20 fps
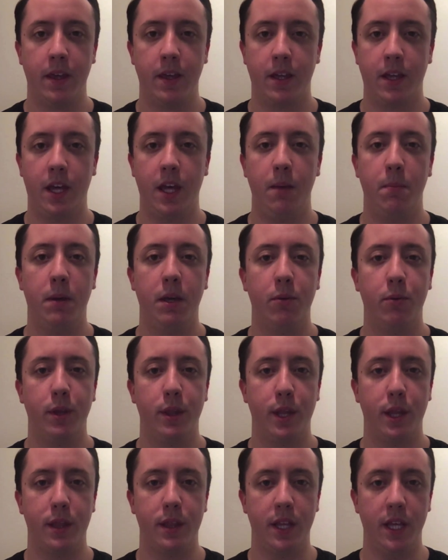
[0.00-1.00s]
Keeping with
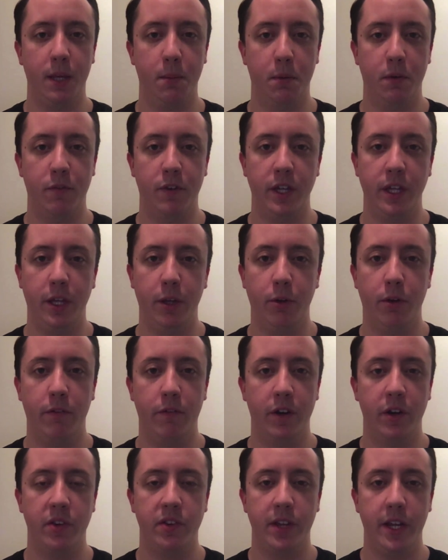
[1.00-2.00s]
the theme of a
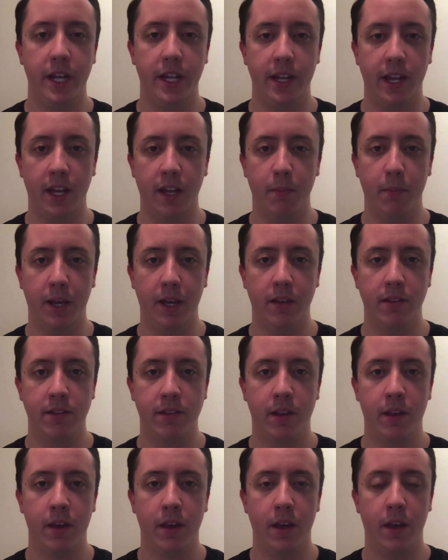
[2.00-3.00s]
university database,
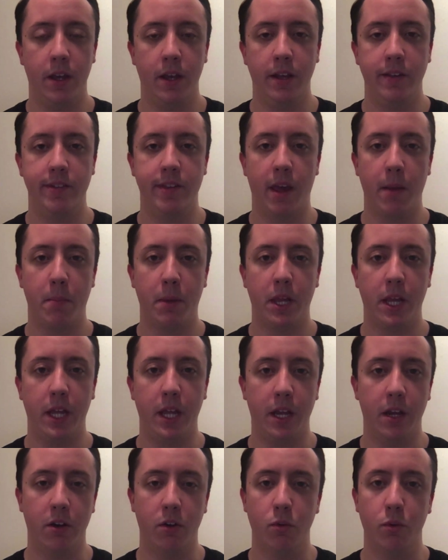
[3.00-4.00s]
an example
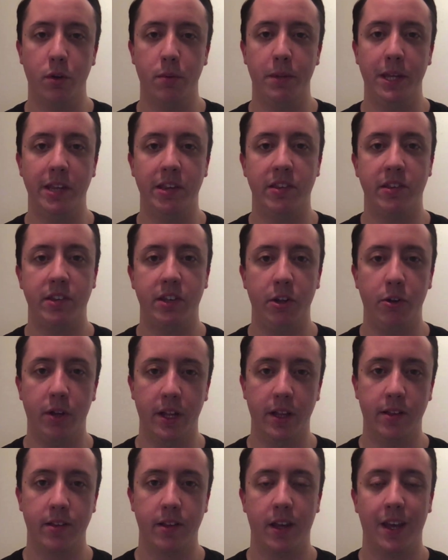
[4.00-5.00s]
here would be
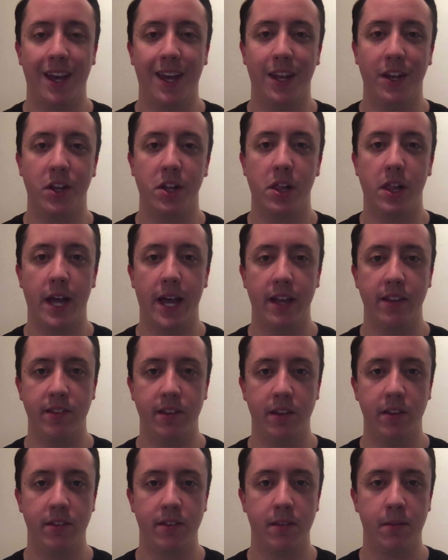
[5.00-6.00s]
students and
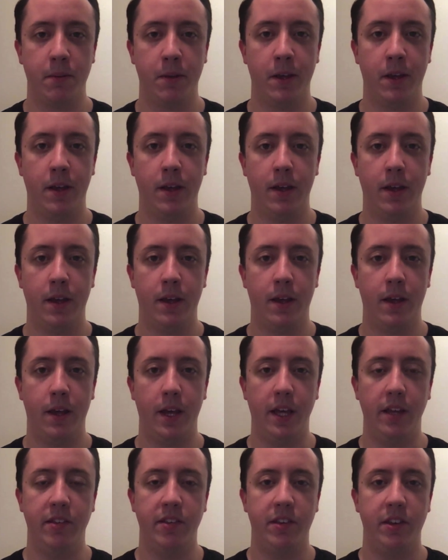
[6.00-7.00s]
classes.
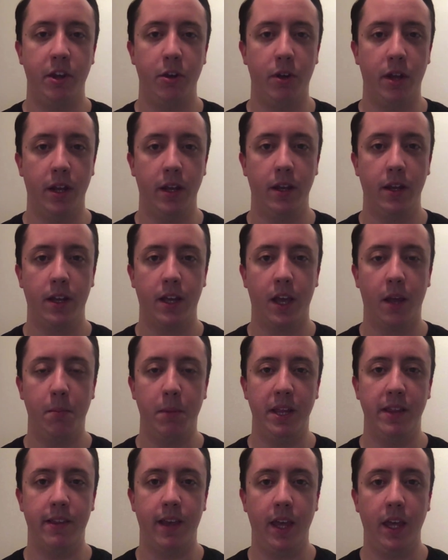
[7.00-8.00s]
A student can
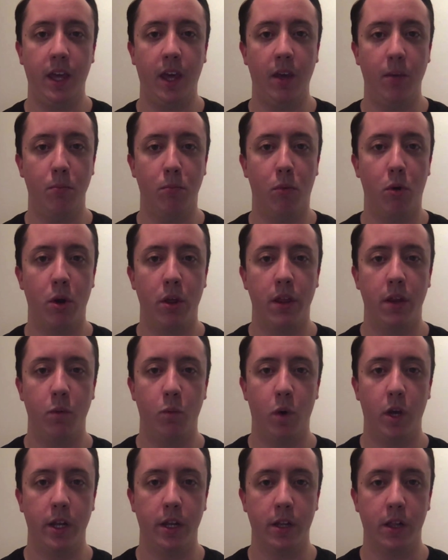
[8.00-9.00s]
be taking more than
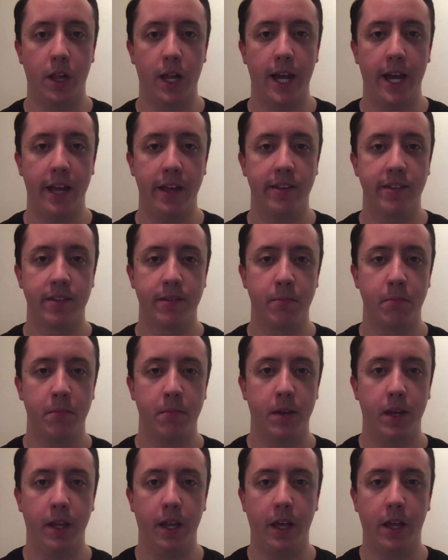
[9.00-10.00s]
one class,
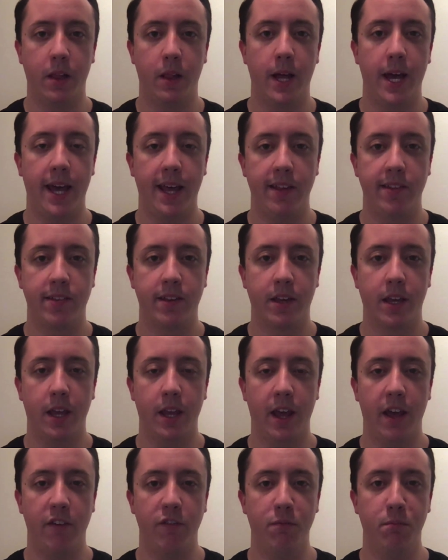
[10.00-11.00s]
and a class
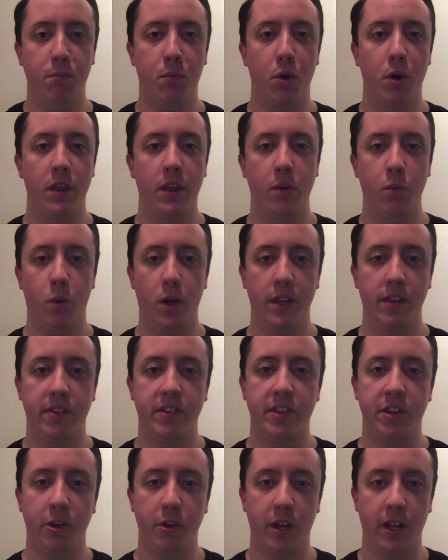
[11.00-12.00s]
can have more than one
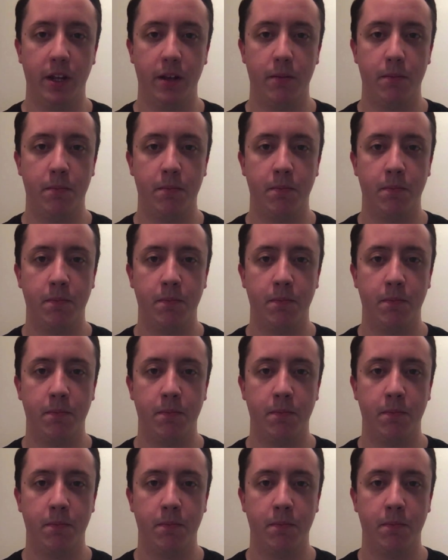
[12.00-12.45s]
student.